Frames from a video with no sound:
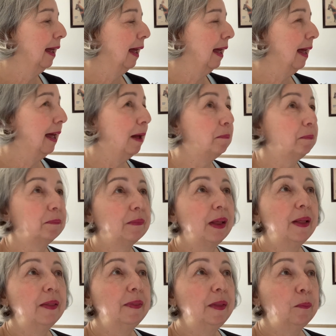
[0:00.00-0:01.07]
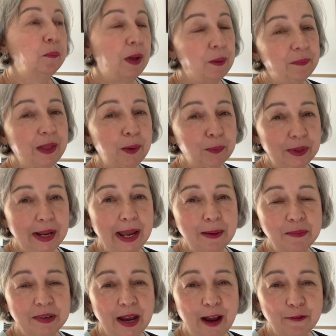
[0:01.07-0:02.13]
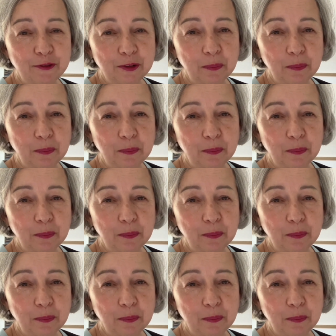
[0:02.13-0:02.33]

They were named after